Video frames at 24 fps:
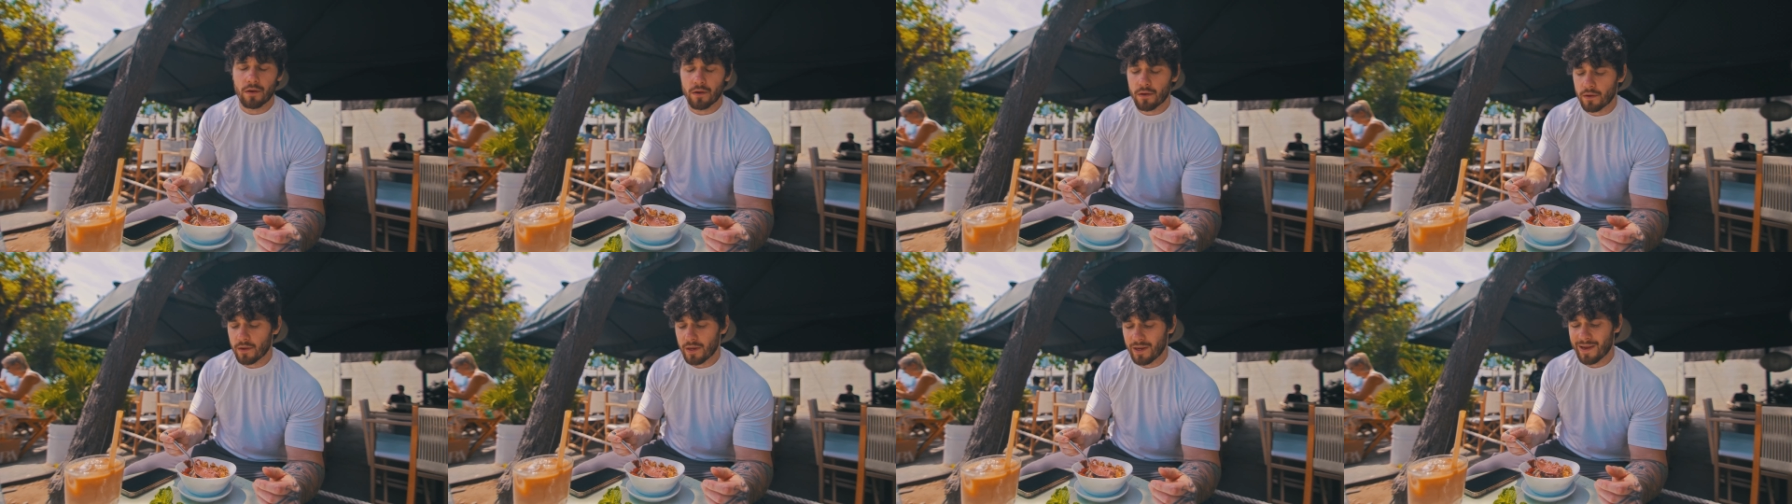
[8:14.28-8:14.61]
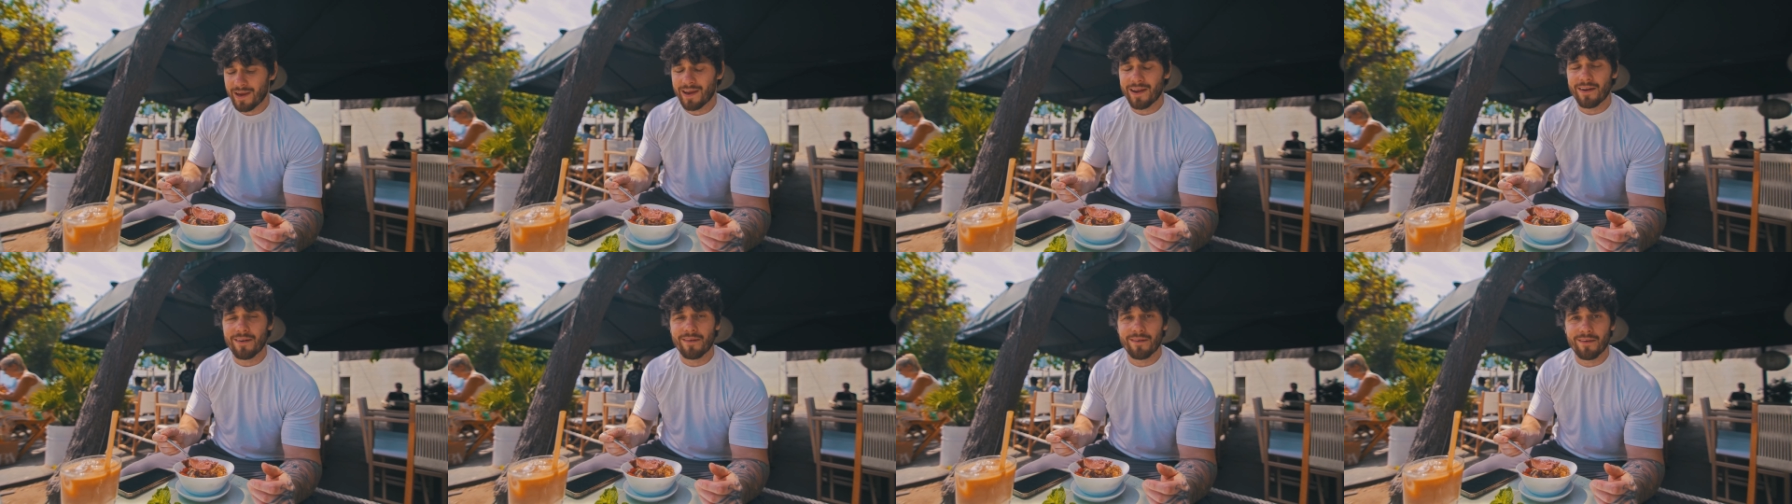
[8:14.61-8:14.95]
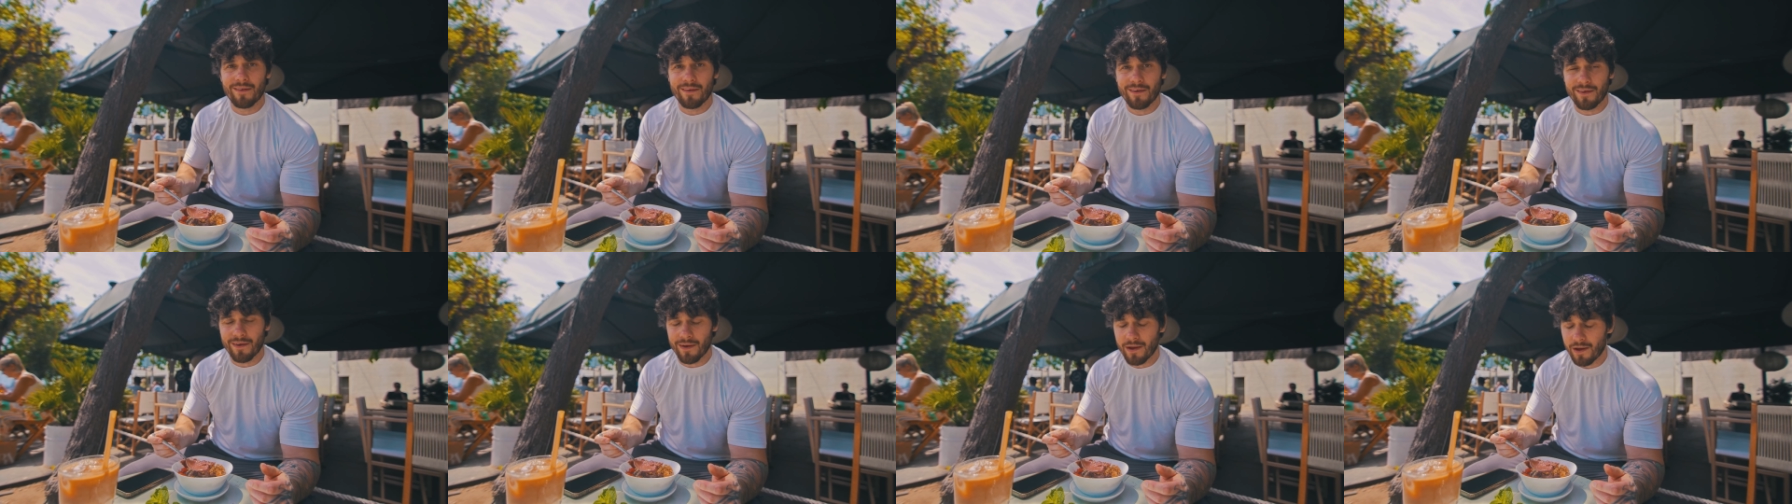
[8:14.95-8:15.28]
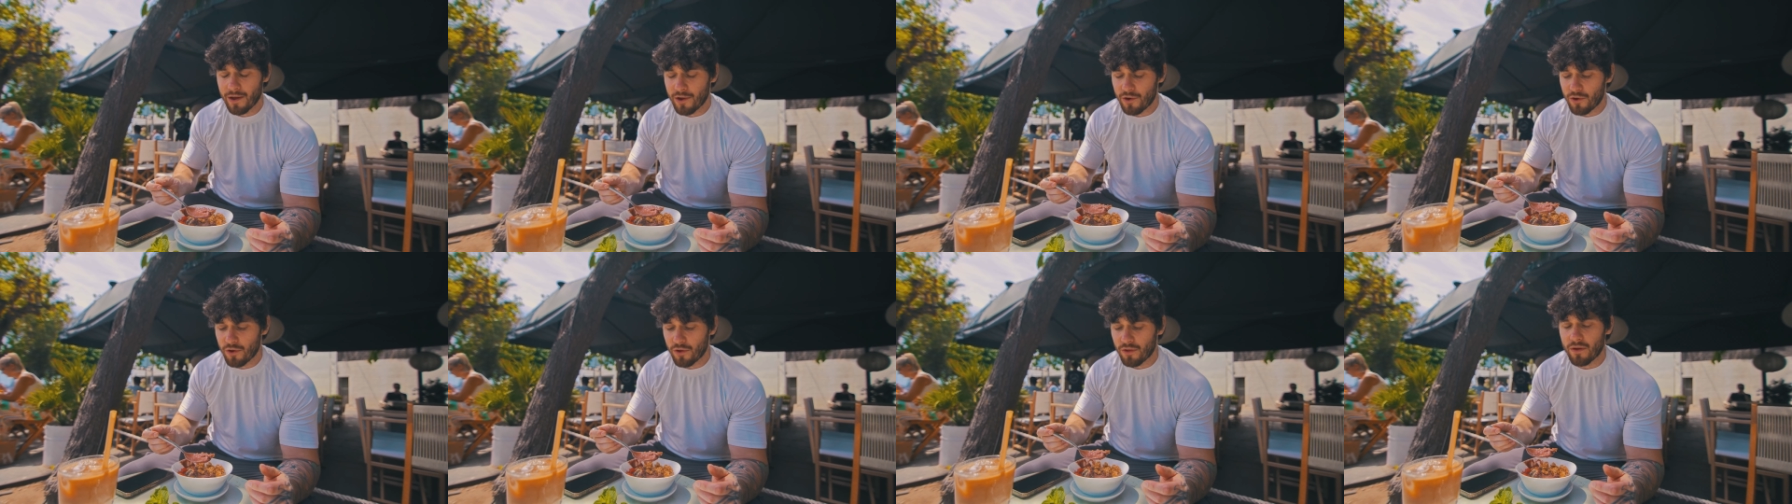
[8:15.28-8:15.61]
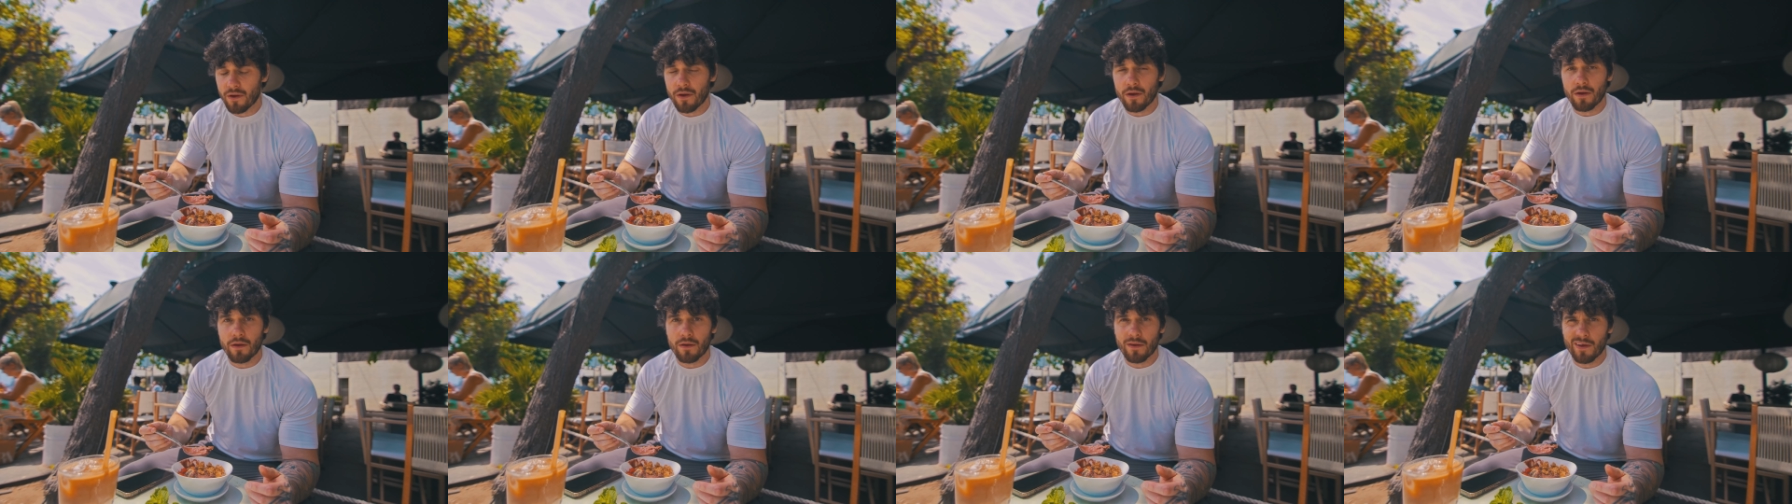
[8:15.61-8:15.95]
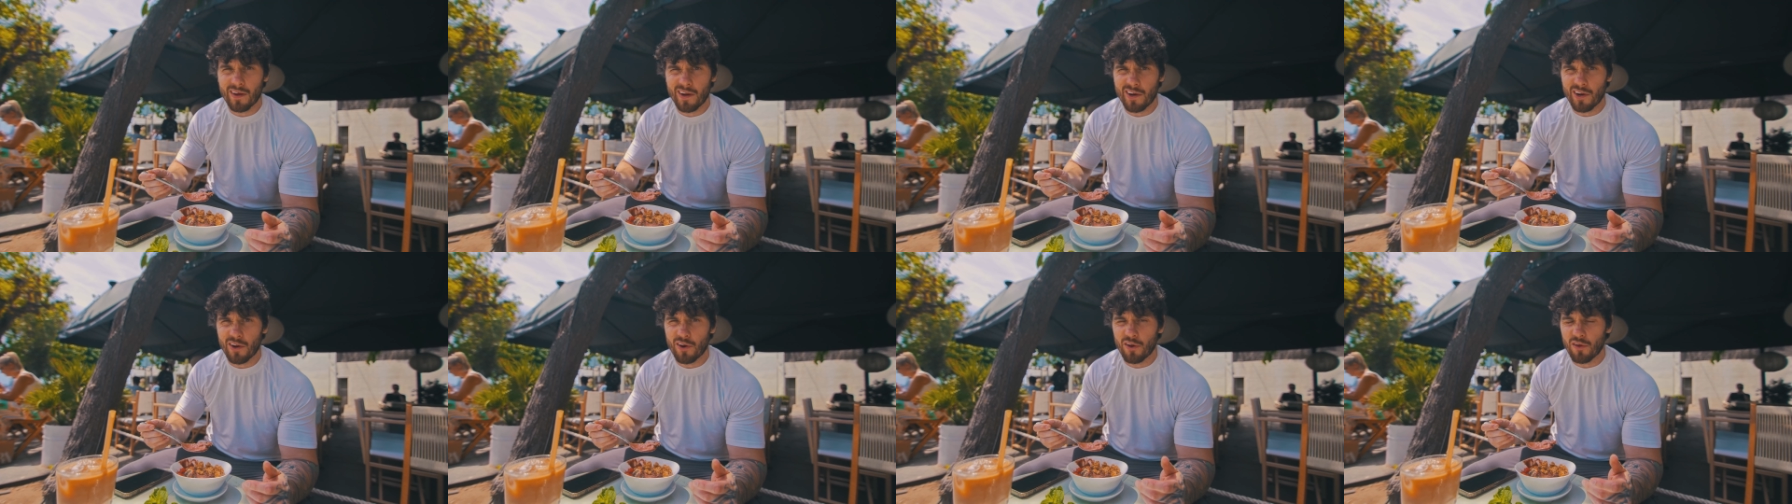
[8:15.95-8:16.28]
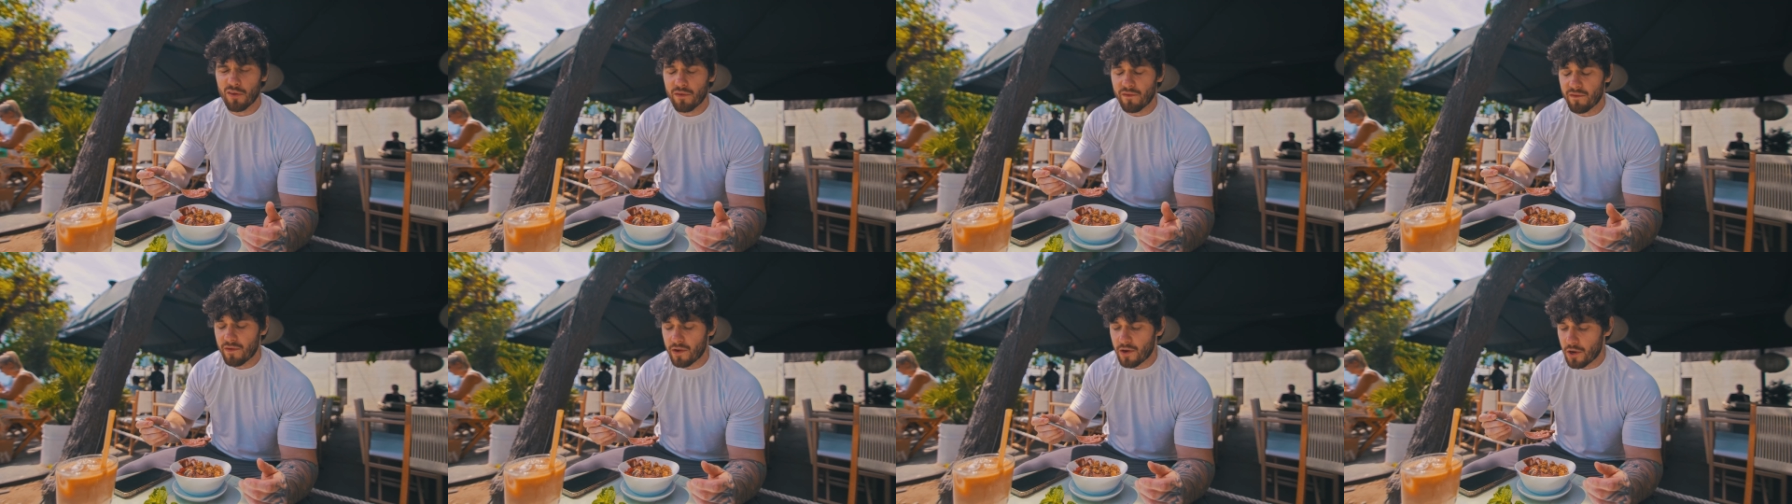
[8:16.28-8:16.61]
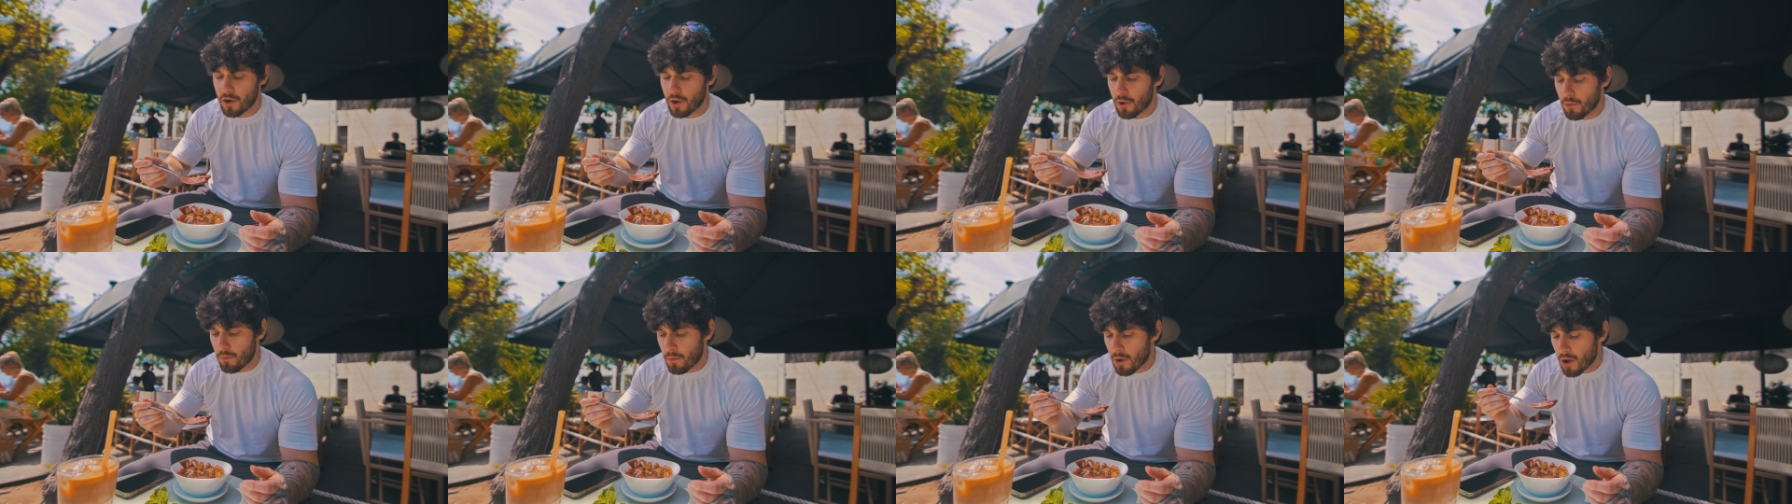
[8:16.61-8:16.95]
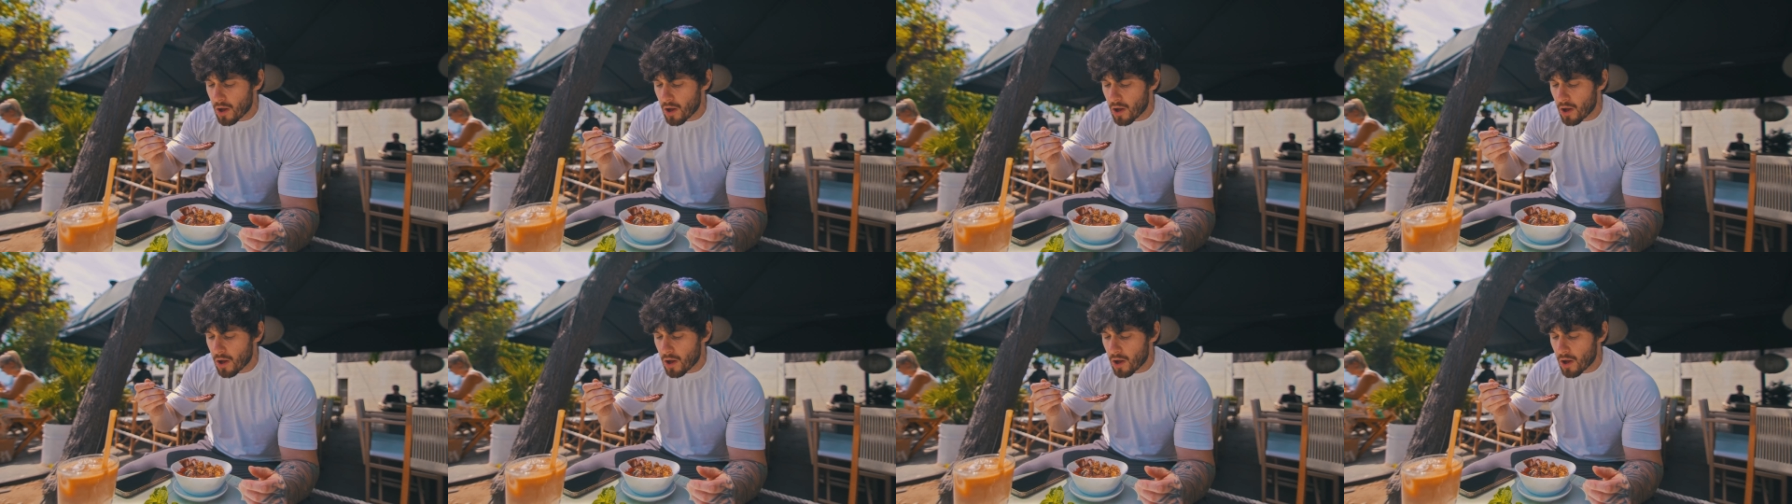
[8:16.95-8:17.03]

in another in another video.